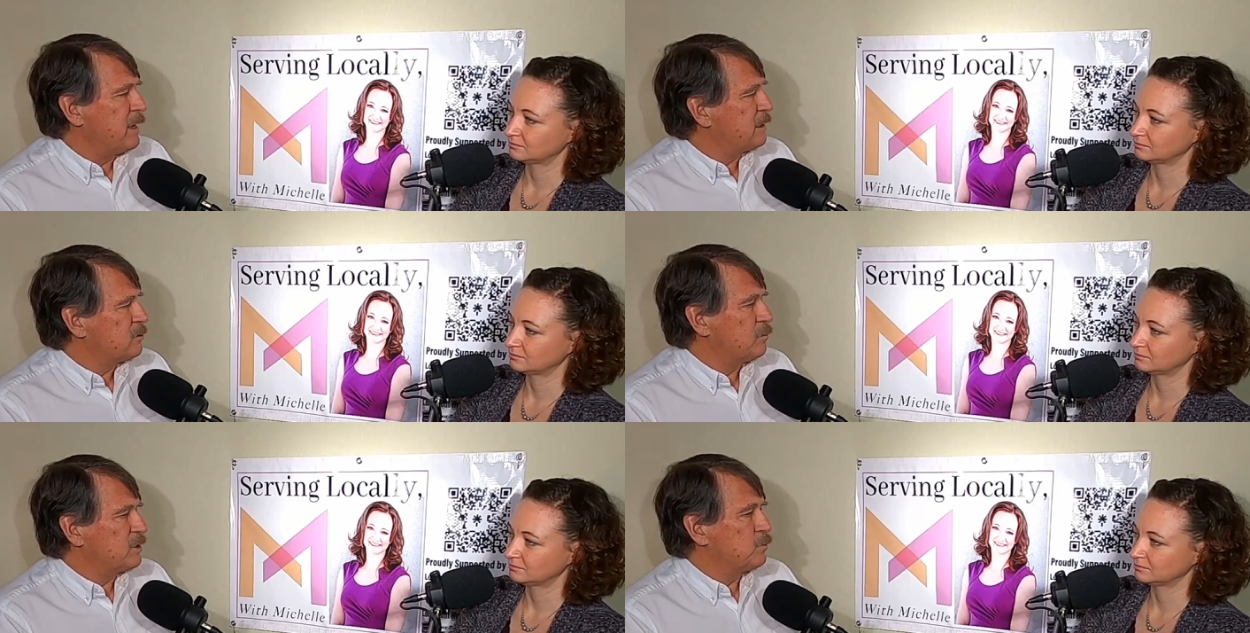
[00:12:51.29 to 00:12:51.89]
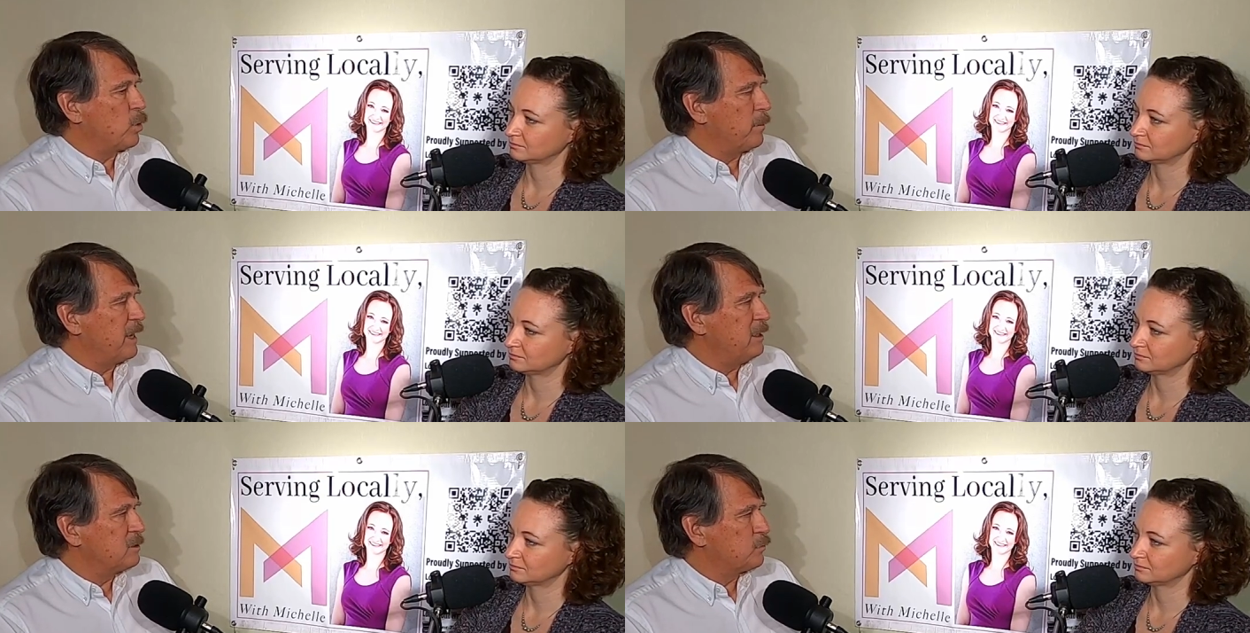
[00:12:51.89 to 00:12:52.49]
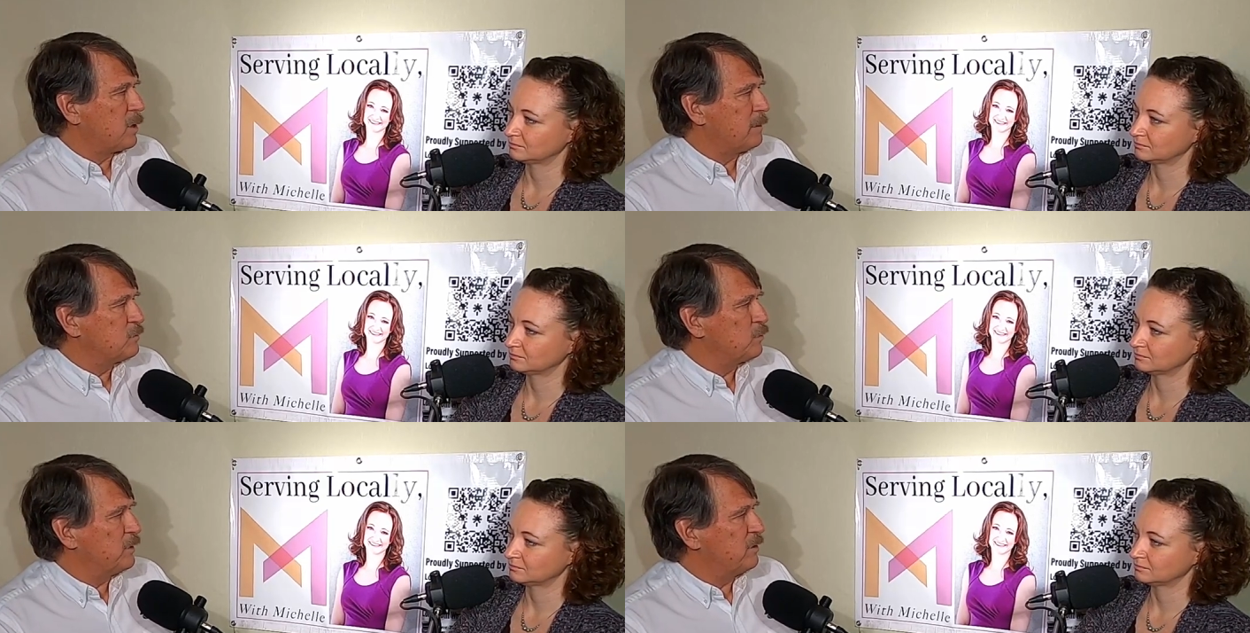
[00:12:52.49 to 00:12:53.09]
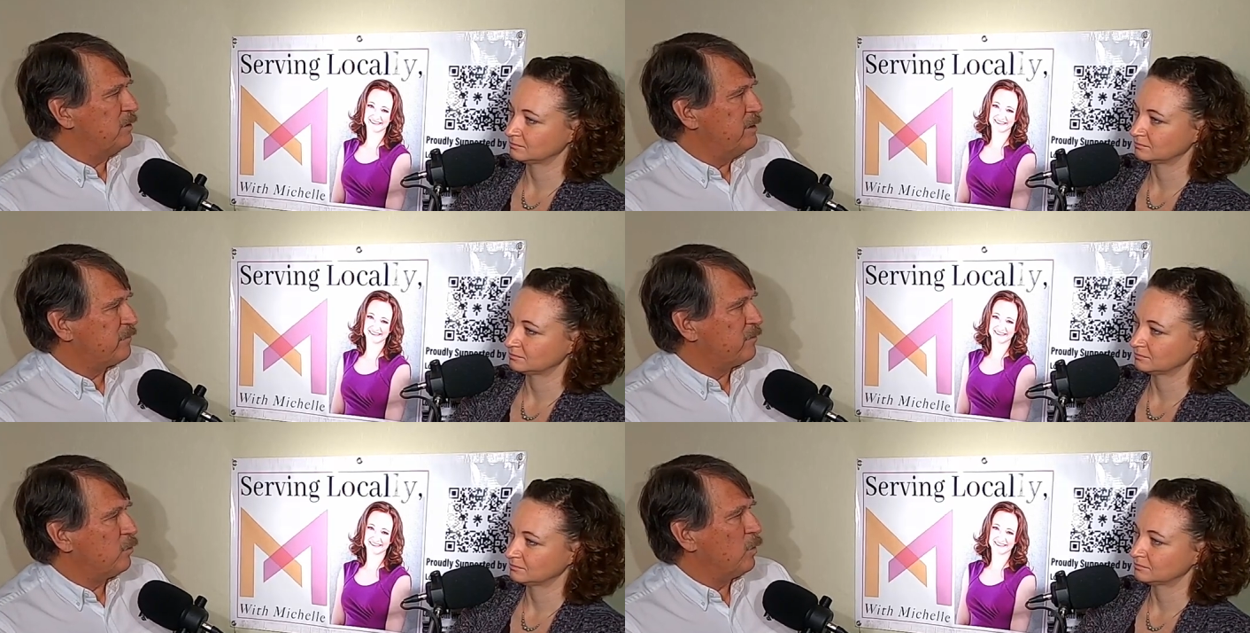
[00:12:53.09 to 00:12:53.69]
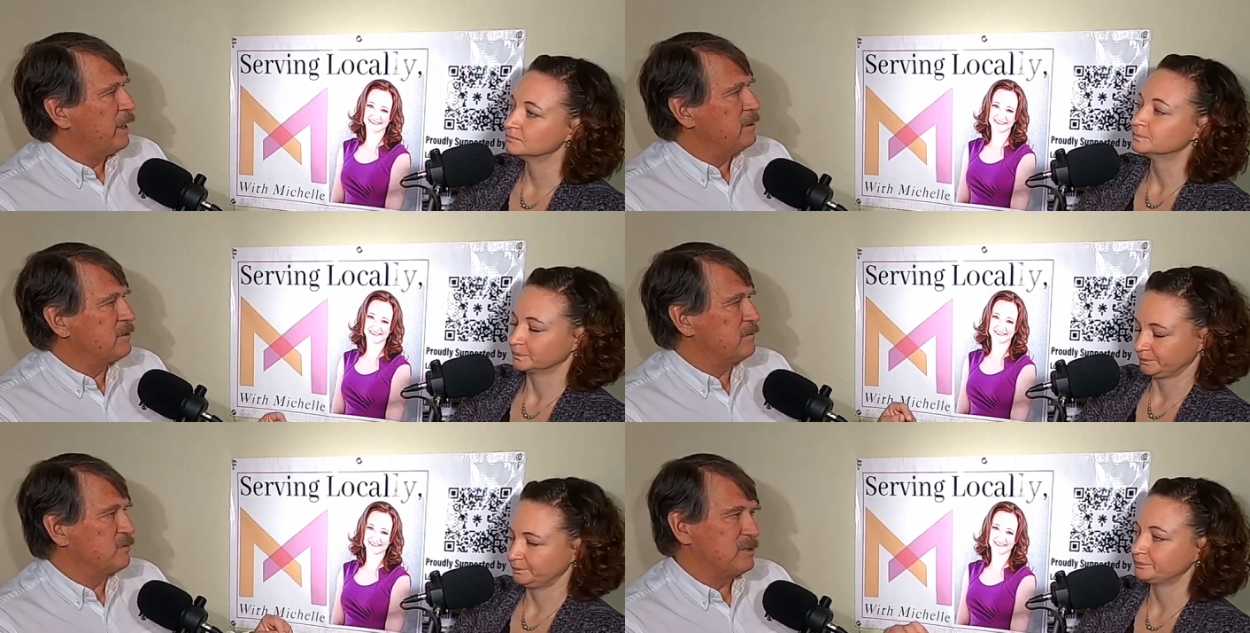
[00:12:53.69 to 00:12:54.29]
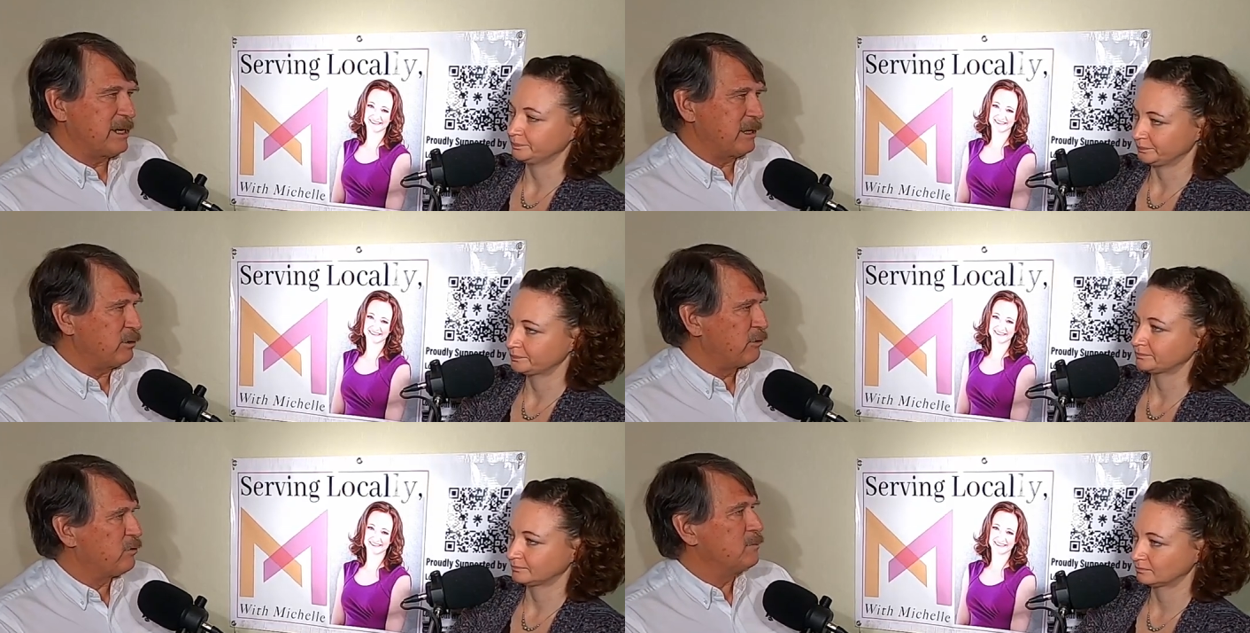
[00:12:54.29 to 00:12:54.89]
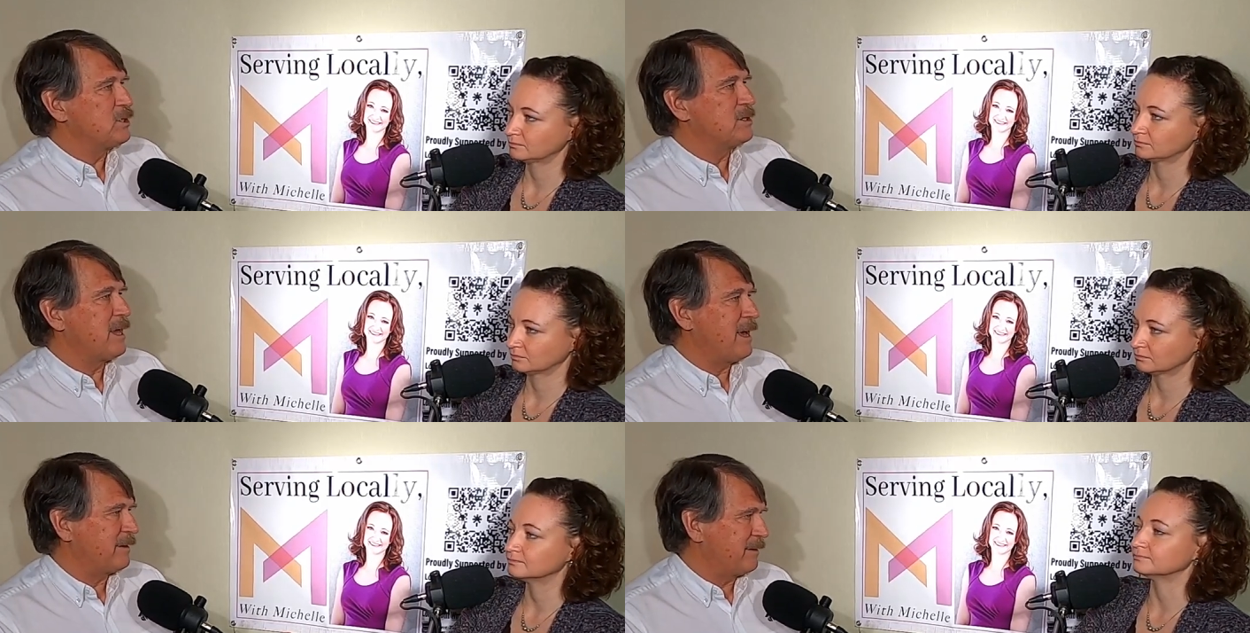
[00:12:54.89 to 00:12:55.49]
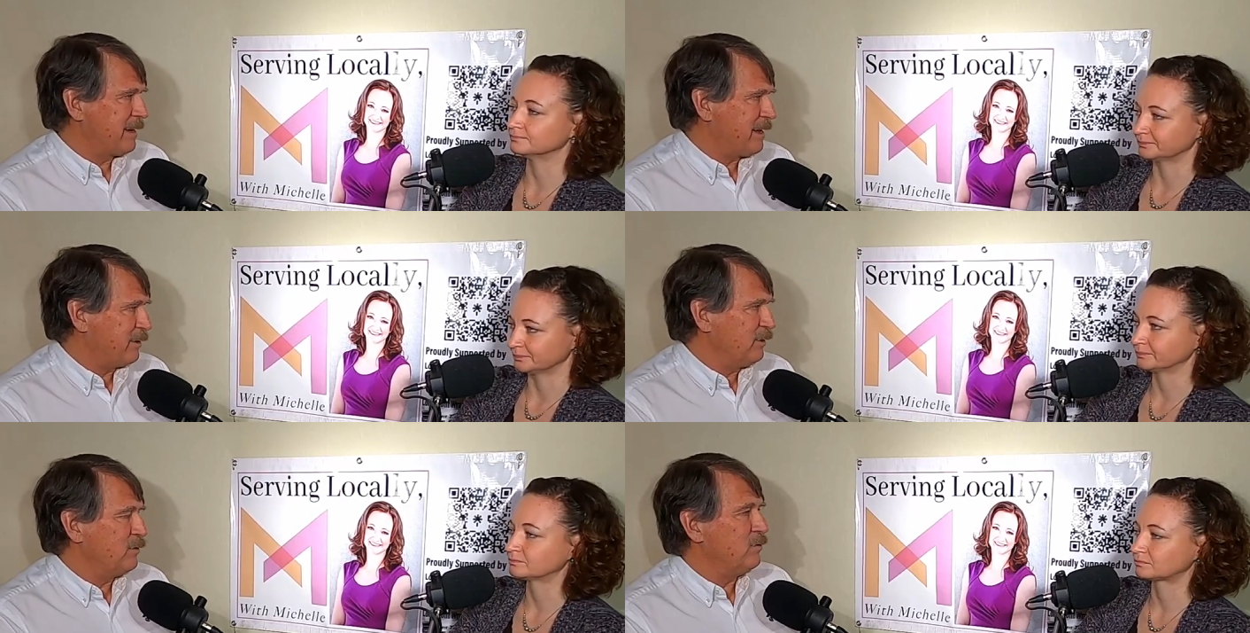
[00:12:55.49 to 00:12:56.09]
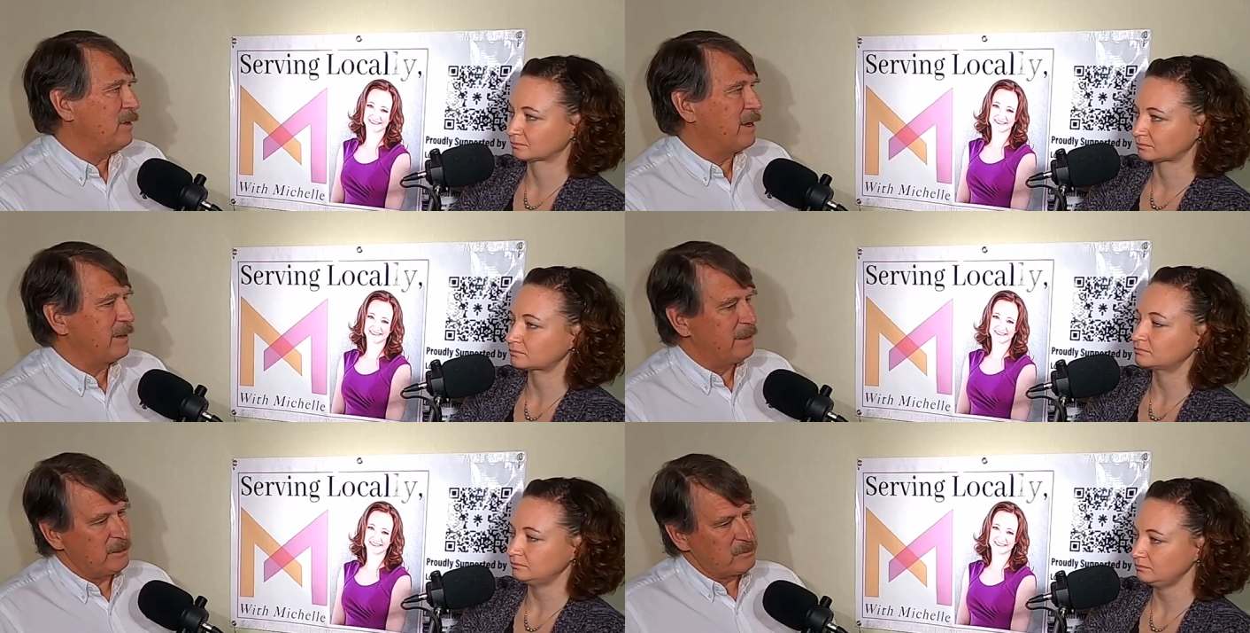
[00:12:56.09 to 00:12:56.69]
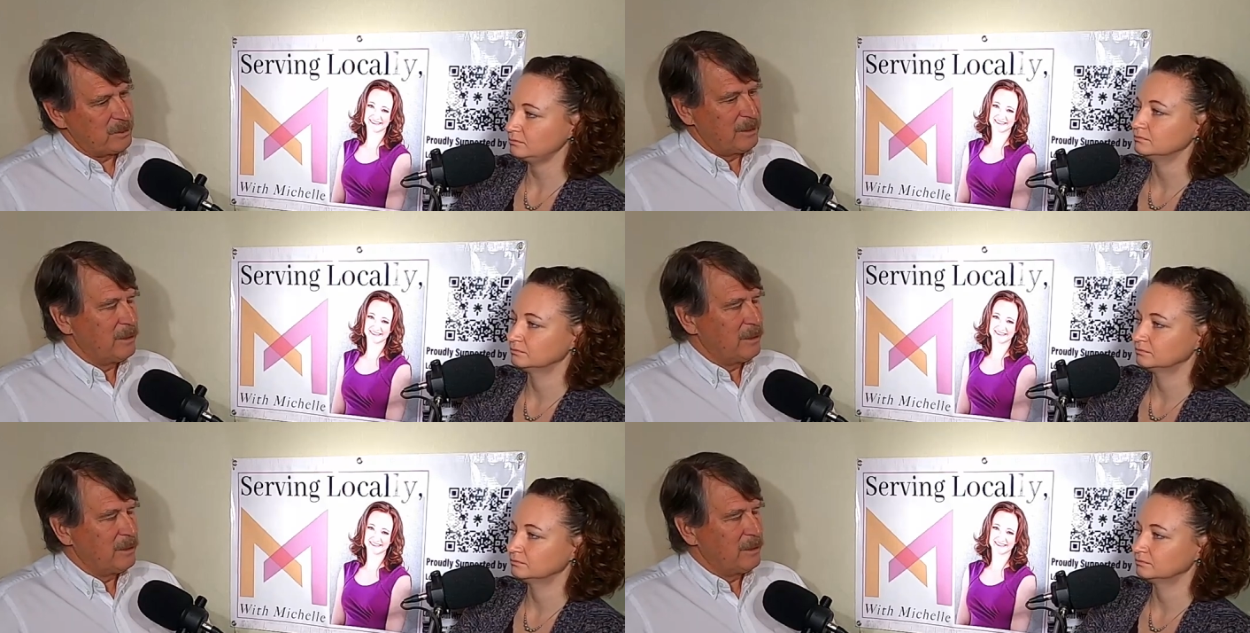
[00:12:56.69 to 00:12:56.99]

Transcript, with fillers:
Speaker 1: not so much more maintenance problems, but different ways of setting the thermostat and mm-hmm. how do you do that? And it's